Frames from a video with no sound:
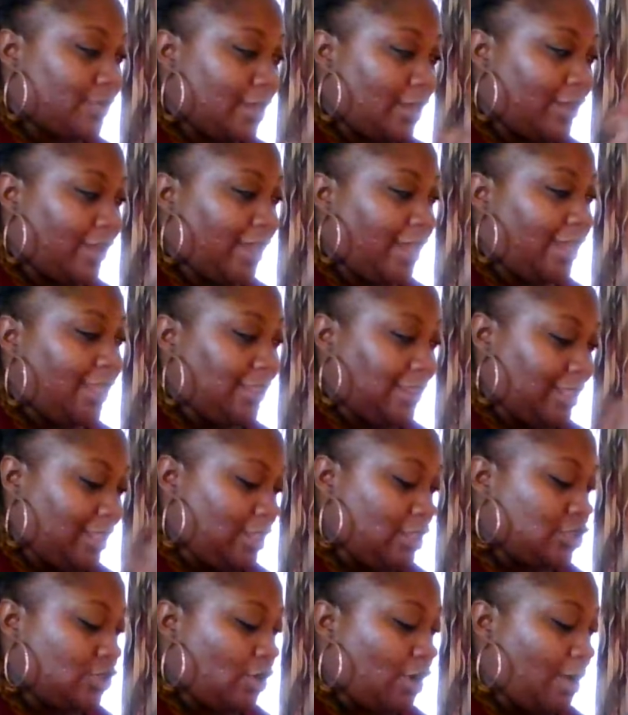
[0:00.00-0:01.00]
Okay.
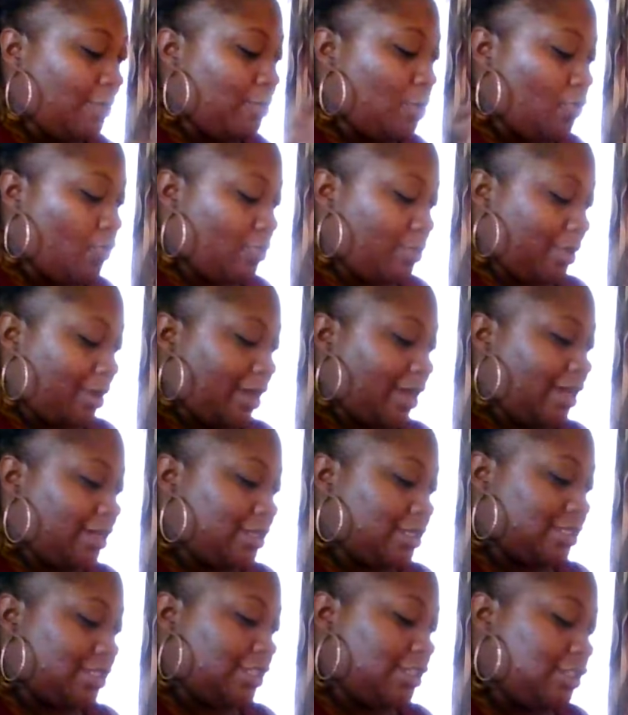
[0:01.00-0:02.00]
Things are moving behind the
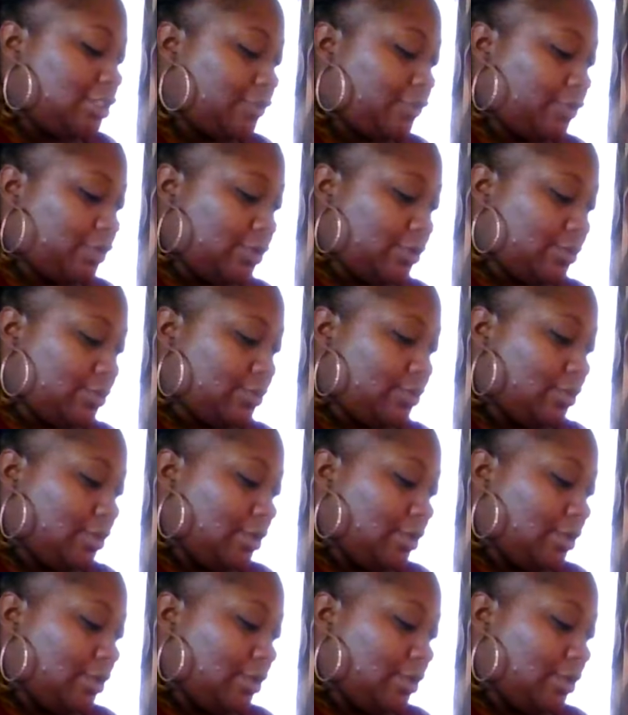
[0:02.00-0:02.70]
scenes for you.